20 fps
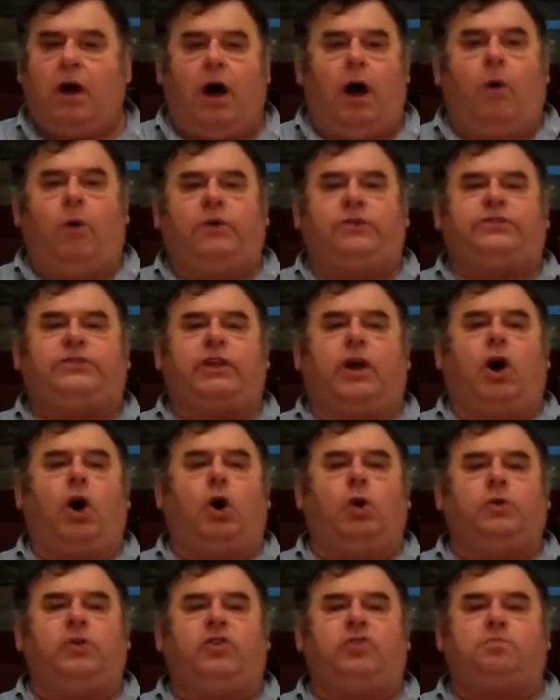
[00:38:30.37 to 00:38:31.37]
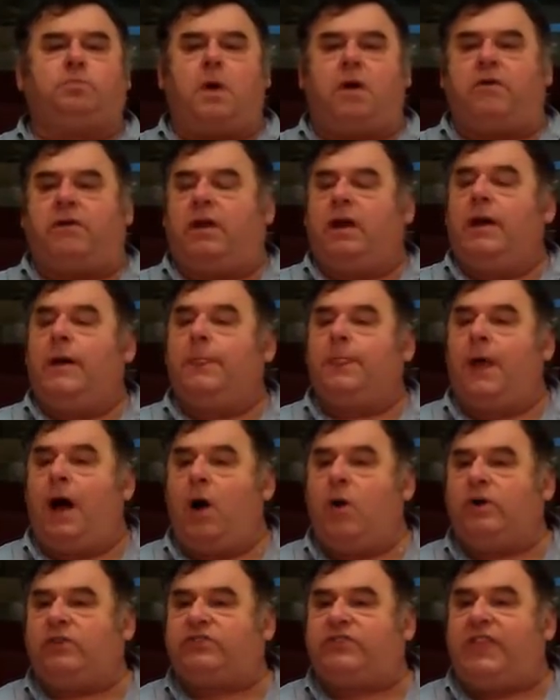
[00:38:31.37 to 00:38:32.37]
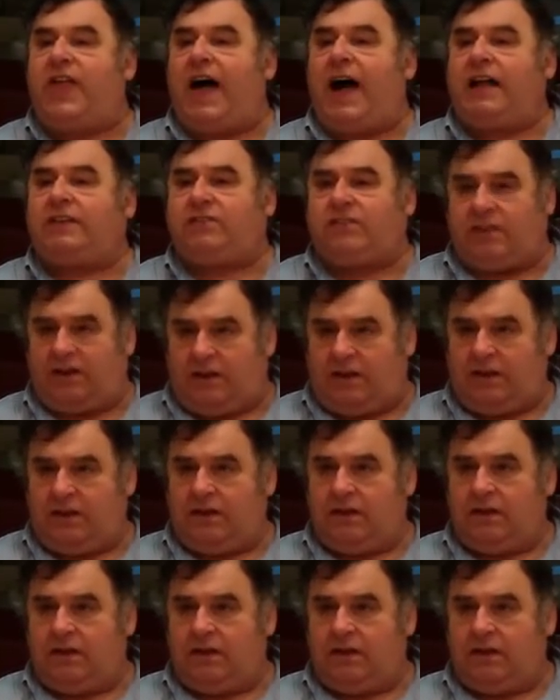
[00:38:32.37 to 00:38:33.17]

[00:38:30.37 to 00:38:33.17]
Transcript: Oh, it's the Holy Spirit. No, it's not.